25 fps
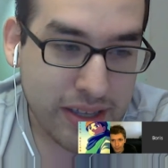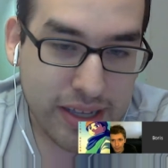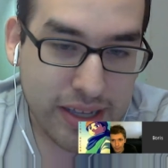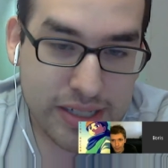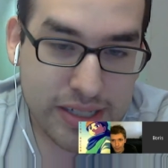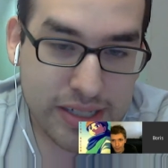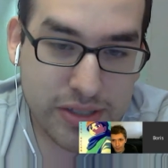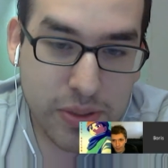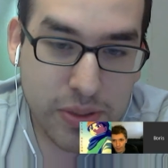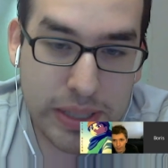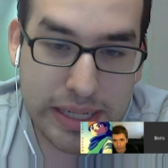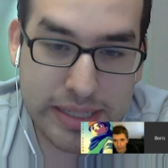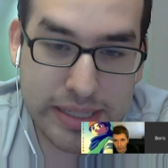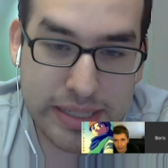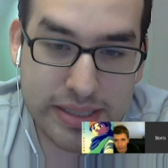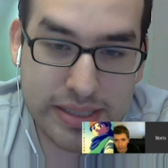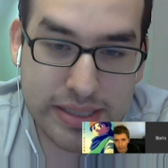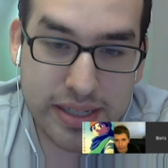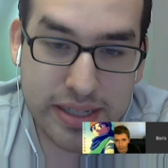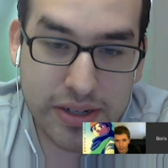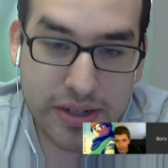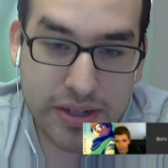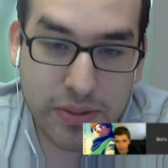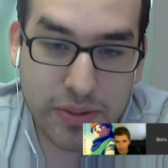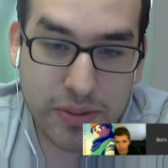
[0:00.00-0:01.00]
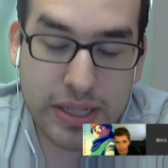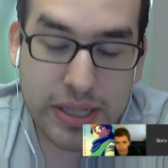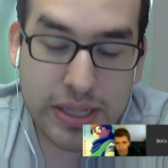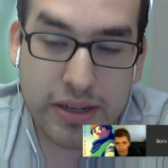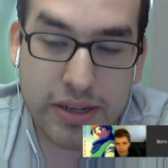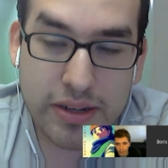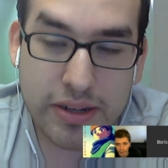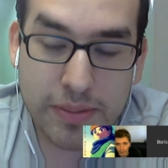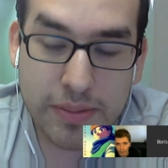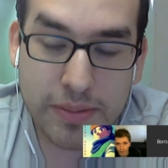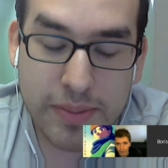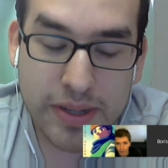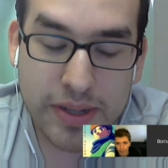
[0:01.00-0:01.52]
And so when I said, you know what, you
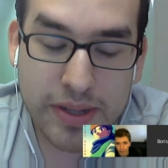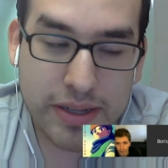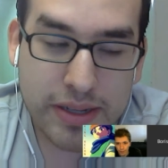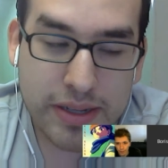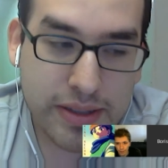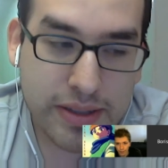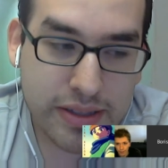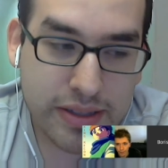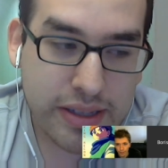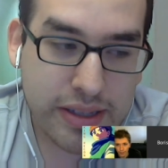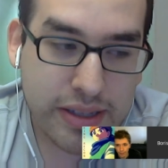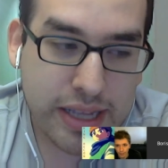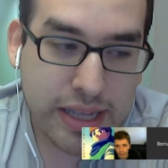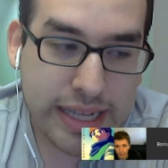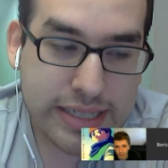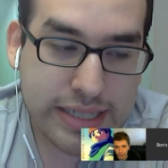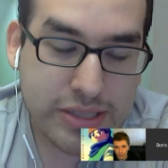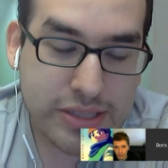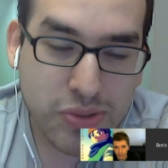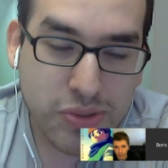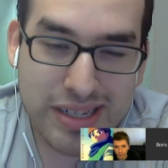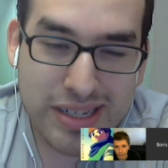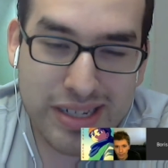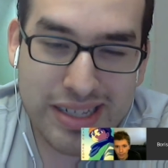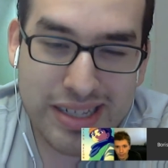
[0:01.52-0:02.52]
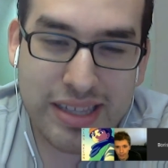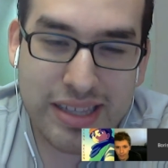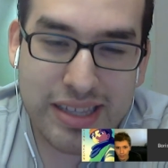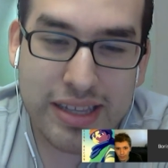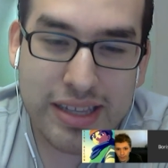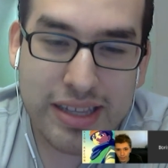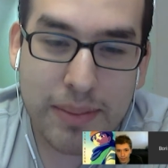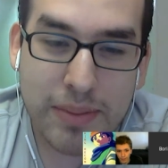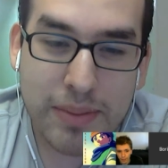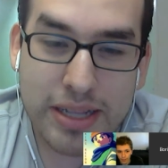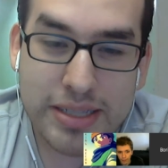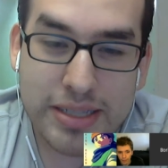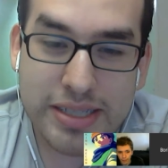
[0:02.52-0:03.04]
know,
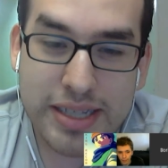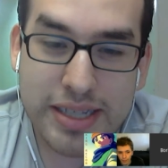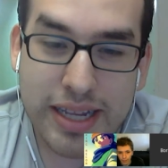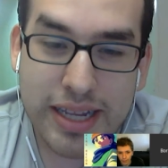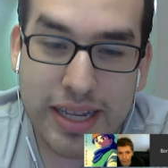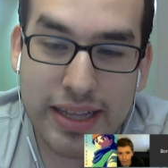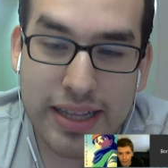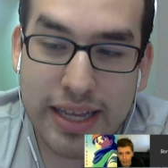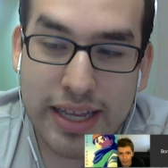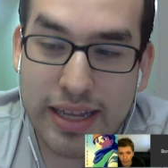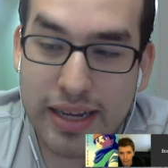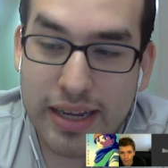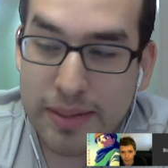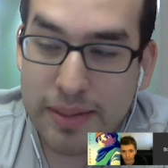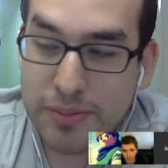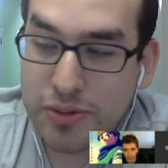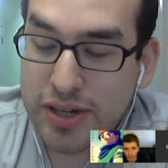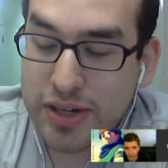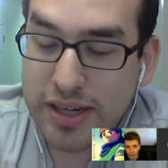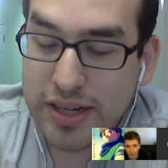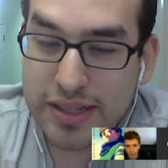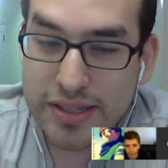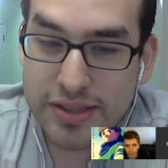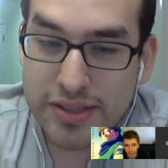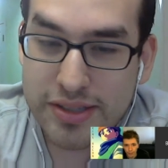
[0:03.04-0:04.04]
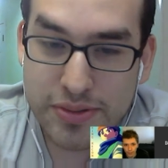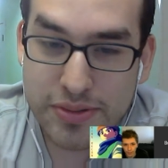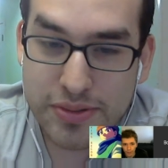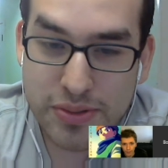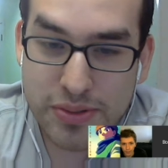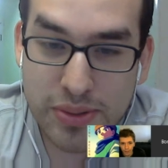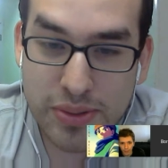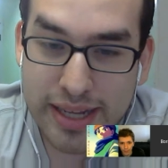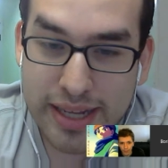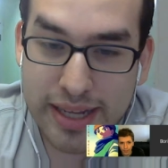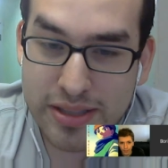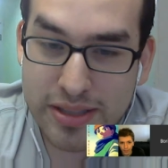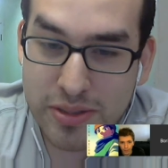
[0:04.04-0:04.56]
I'm not saying that I'm trying to
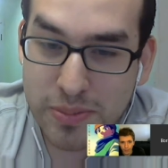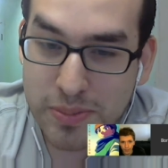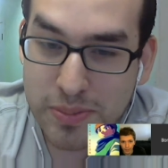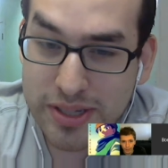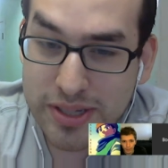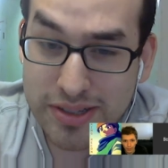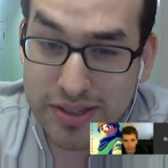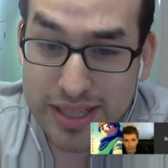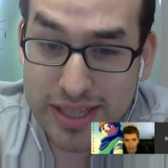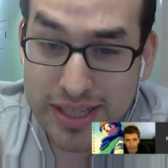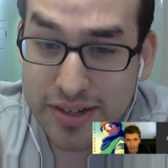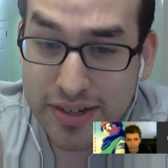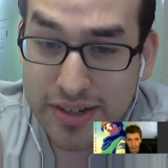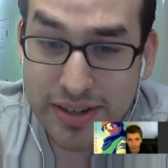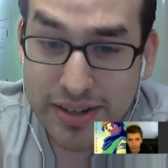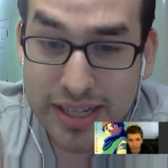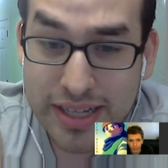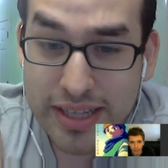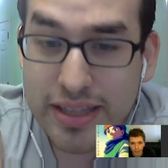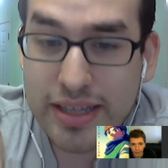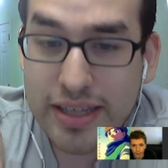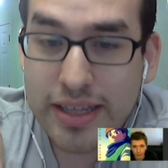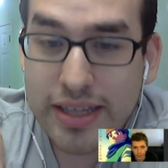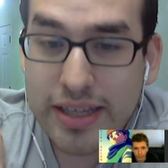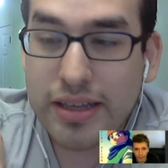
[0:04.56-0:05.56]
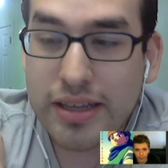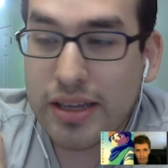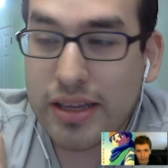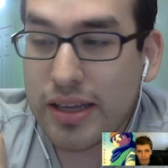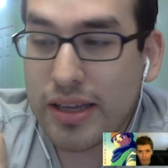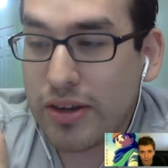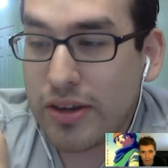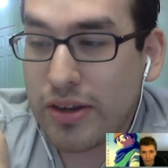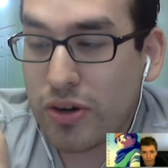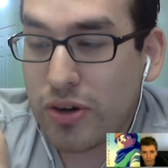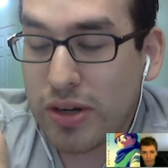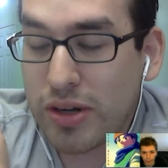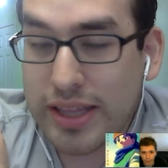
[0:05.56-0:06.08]
do that to be a lead or anything,
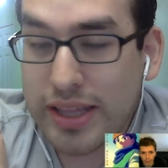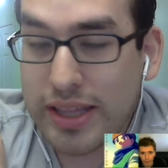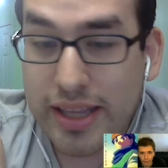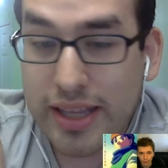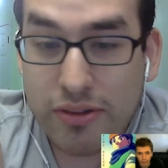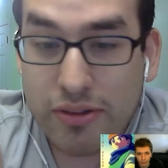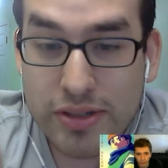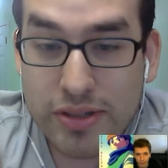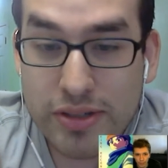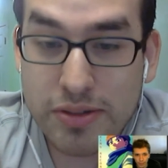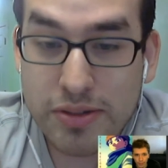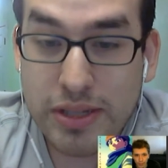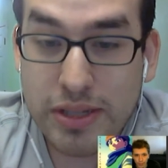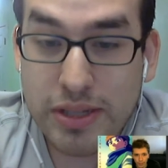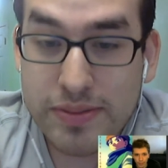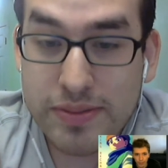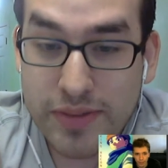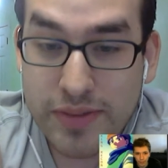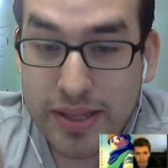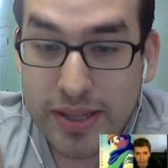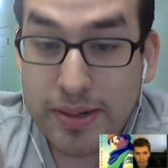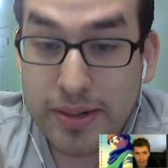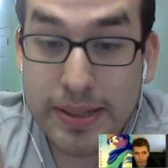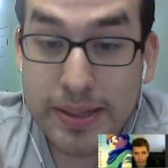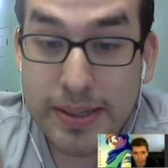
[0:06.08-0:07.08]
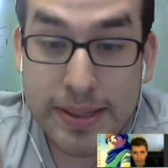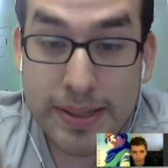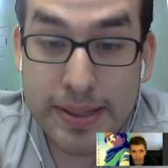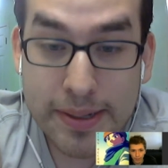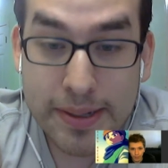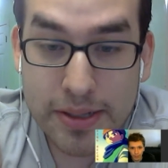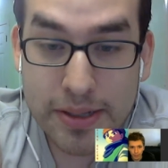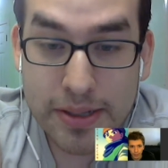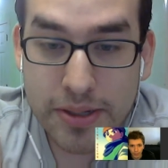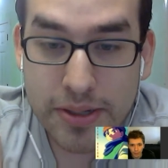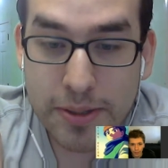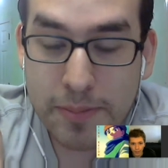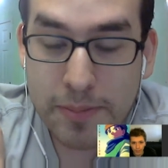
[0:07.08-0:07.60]
or I think one is better than the
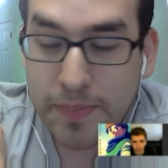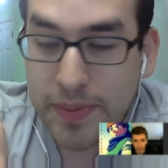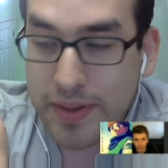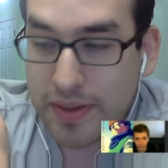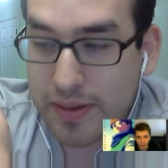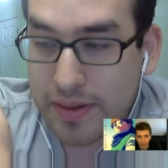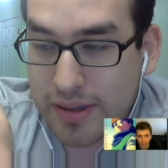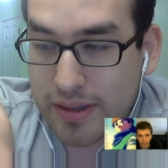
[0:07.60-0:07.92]
other.